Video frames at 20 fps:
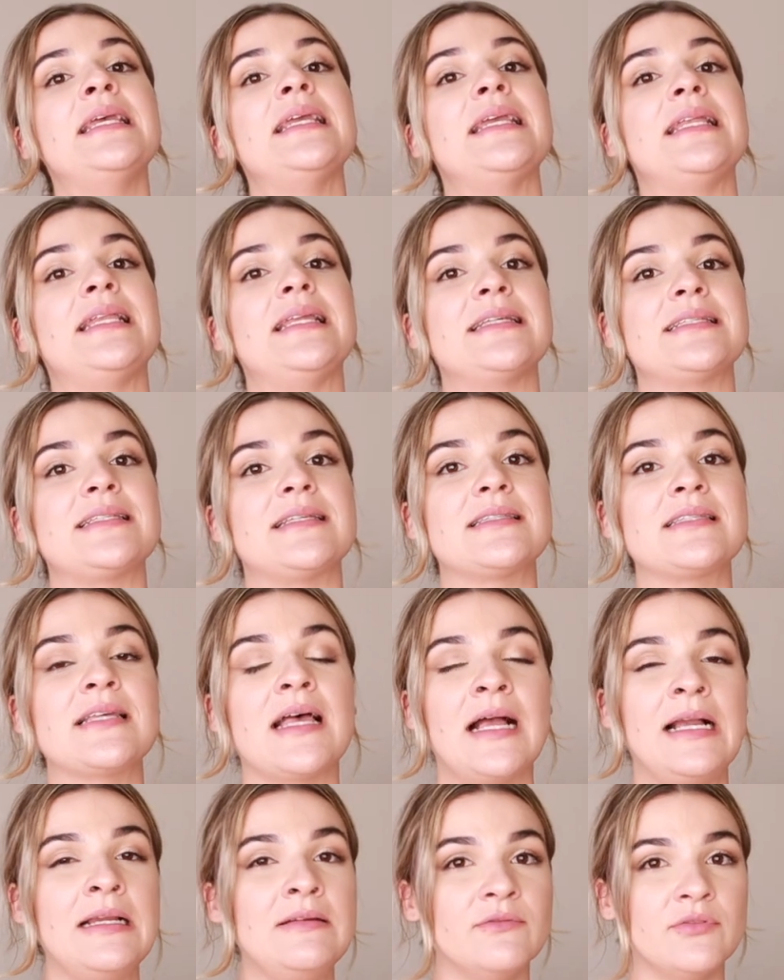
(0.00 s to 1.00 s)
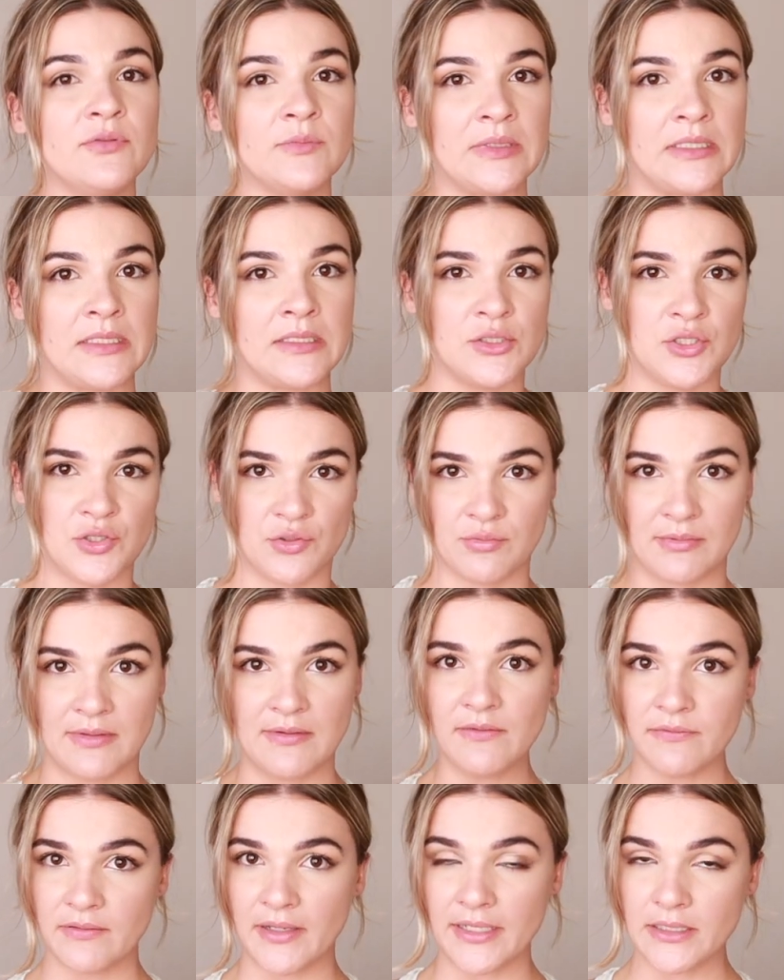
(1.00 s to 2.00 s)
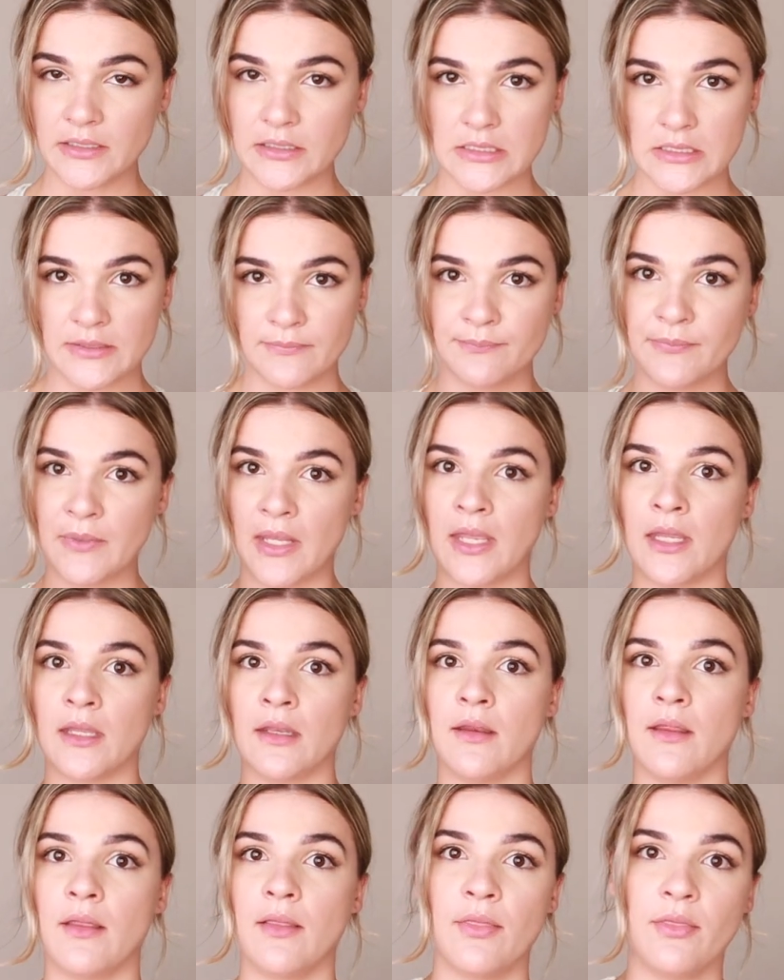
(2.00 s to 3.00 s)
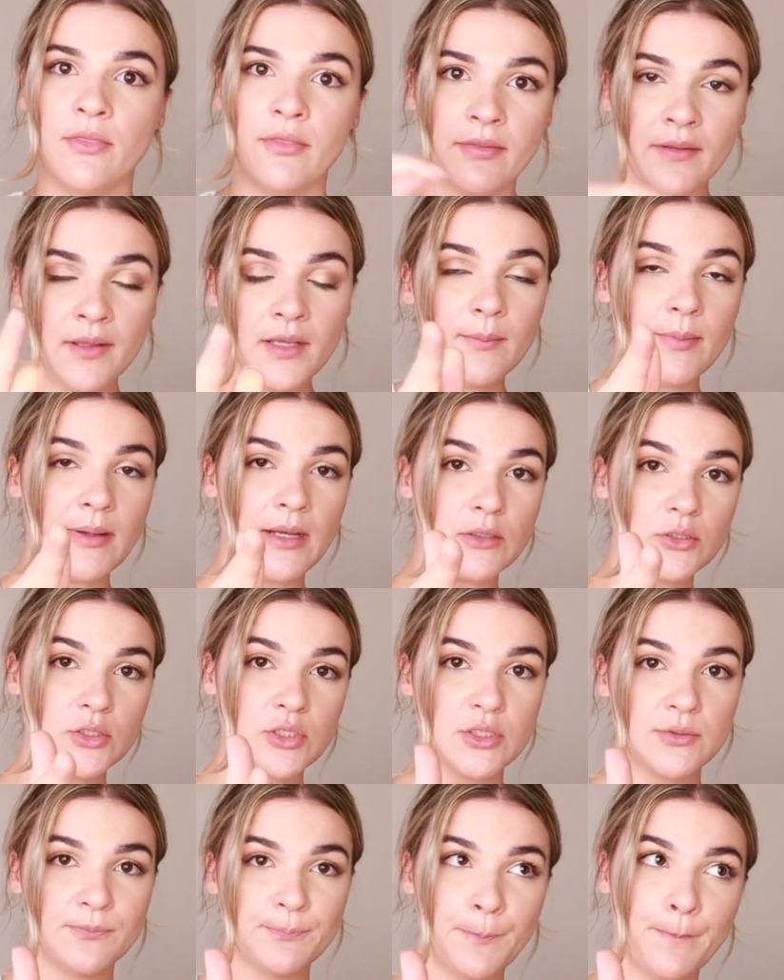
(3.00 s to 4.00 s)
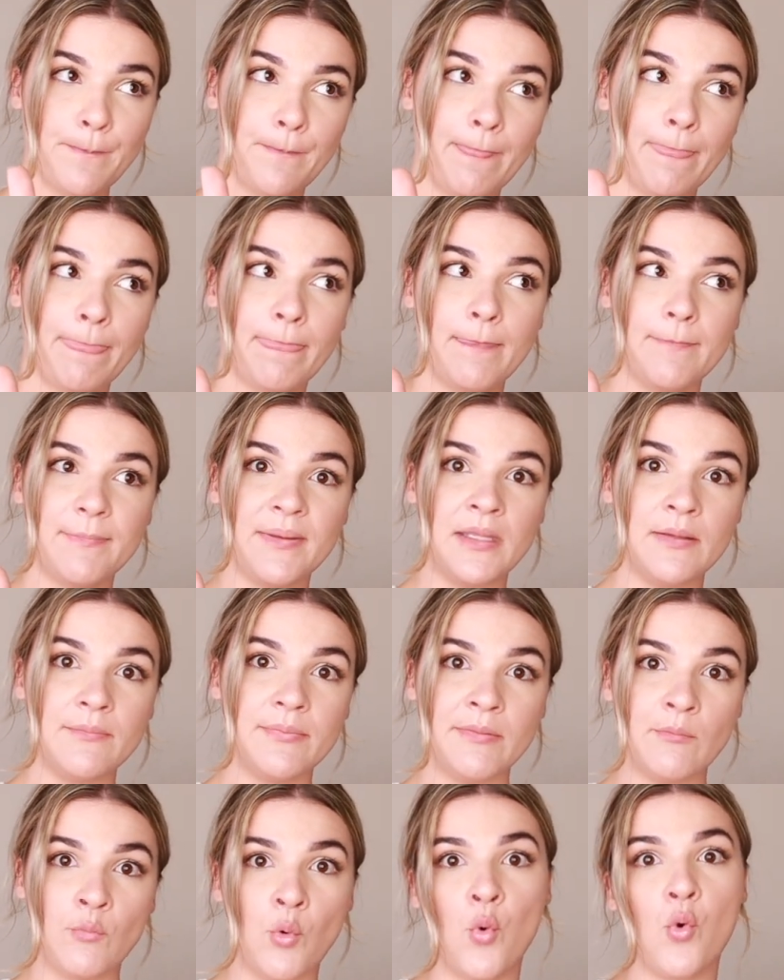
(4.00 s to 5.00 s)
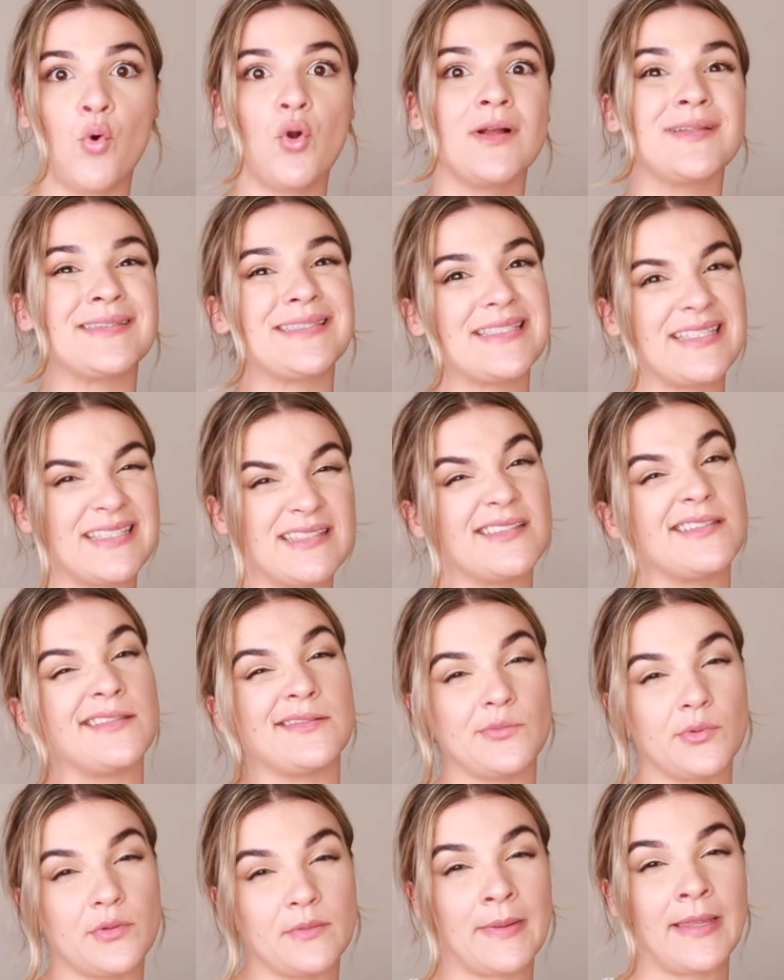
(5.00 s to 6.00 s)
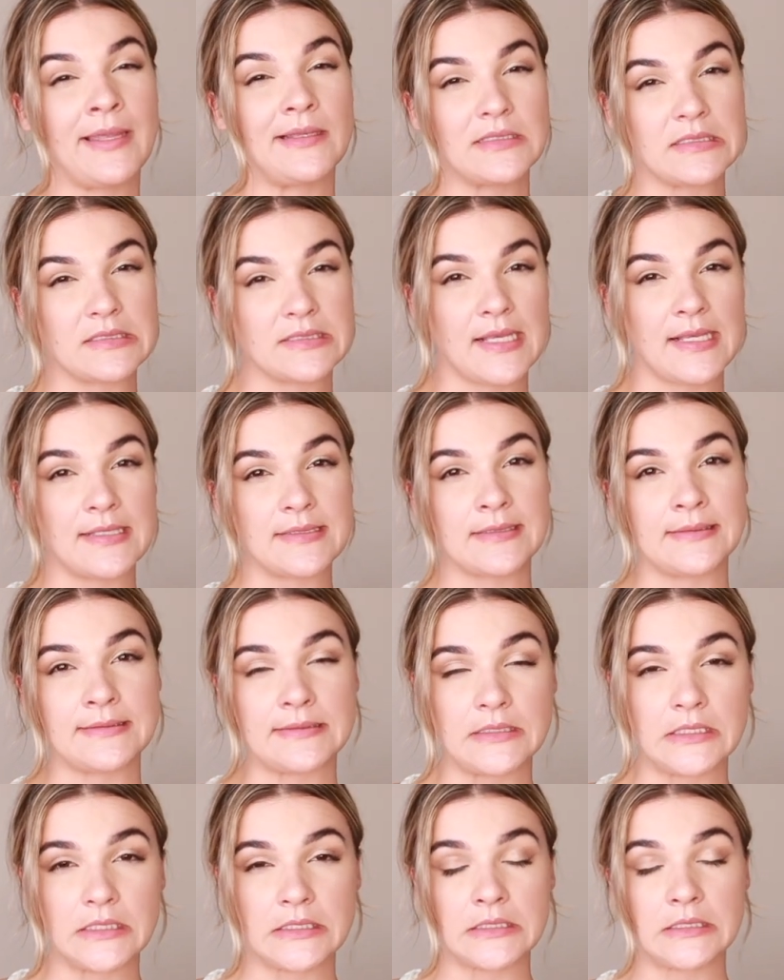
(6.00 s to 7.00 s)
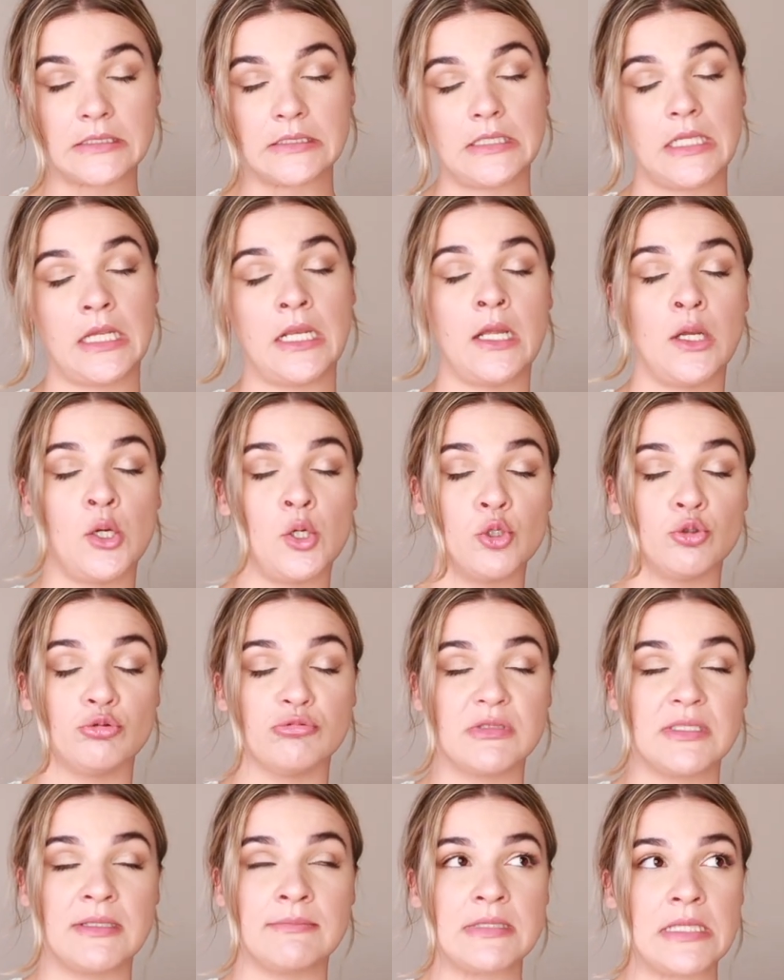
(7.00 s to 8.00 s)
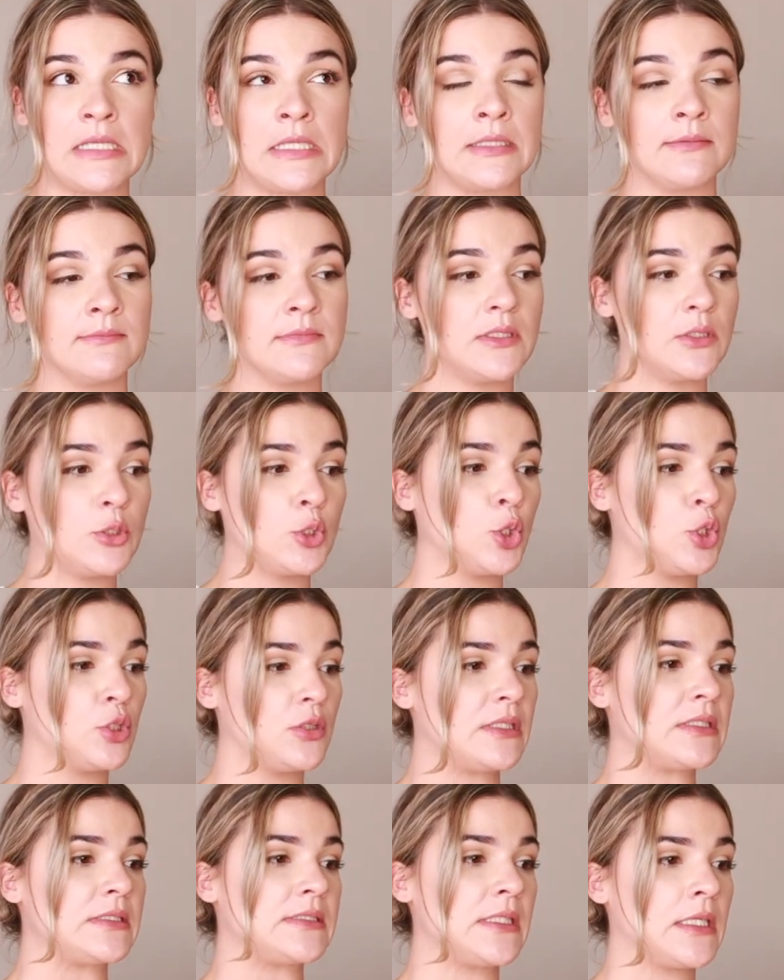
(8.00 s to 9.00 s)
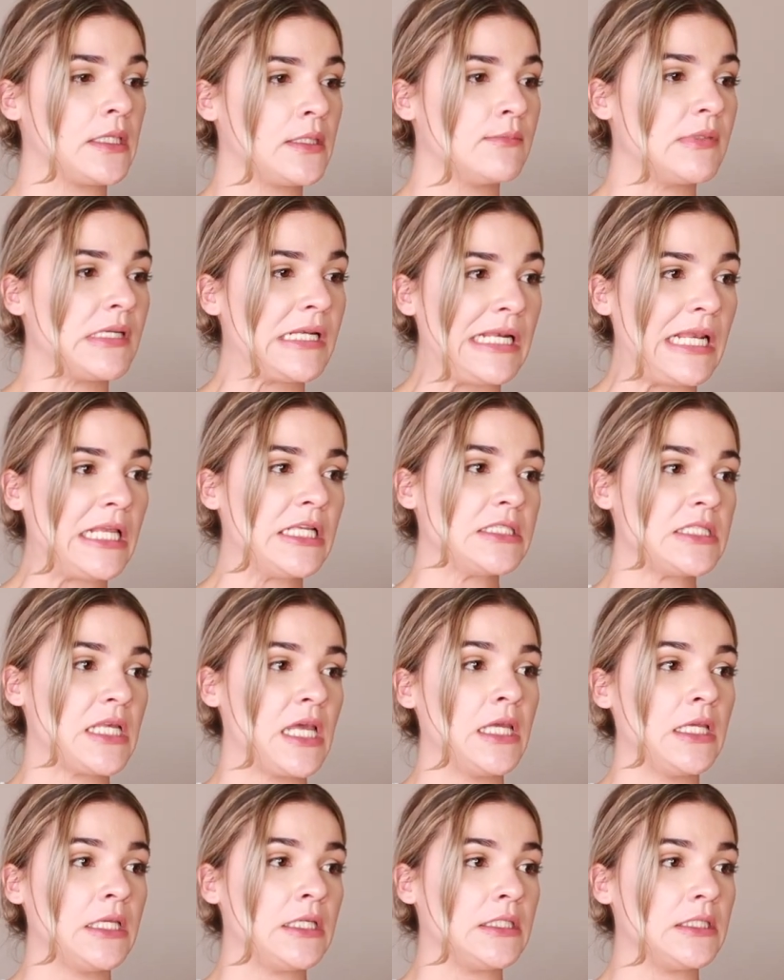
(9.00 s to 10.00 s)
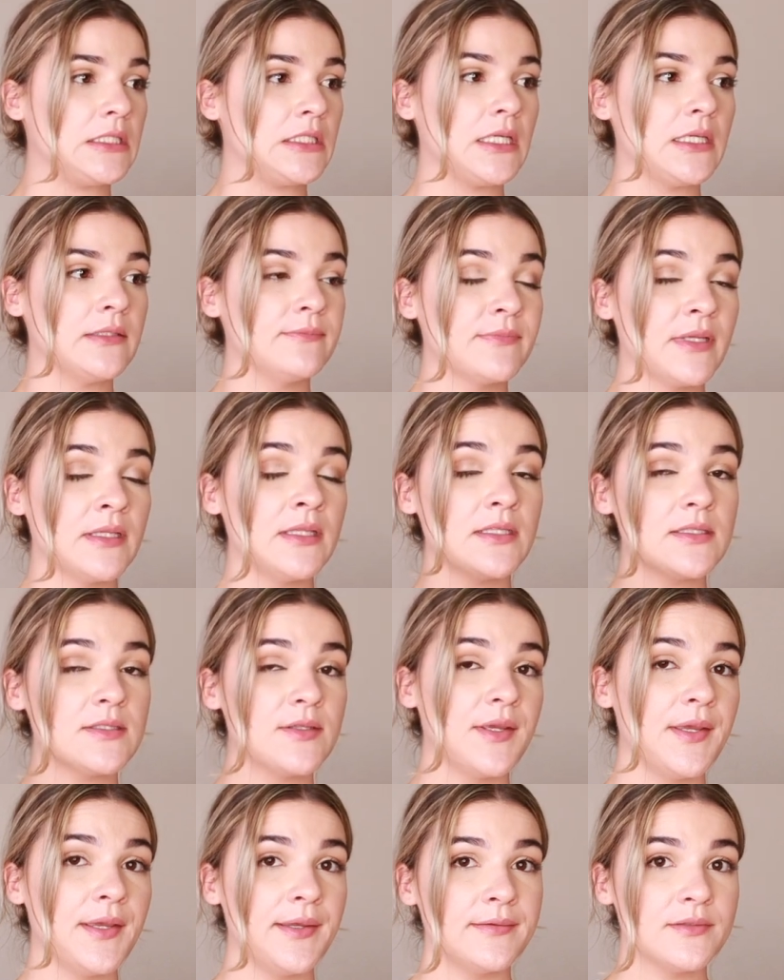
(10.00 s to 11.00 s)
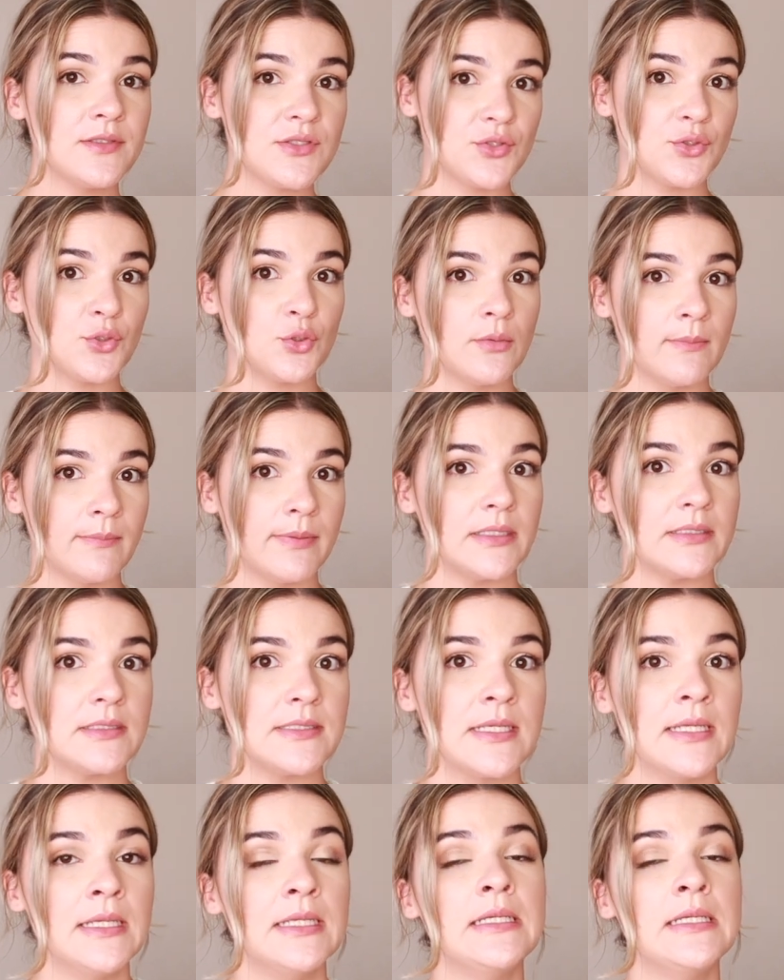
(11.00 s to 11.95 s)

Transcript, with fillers: it is a time for me to reflect and think about being a bit more consistent with my exercising, because, you know, sometimes the world gets a little bit lazy, and that's okay too, but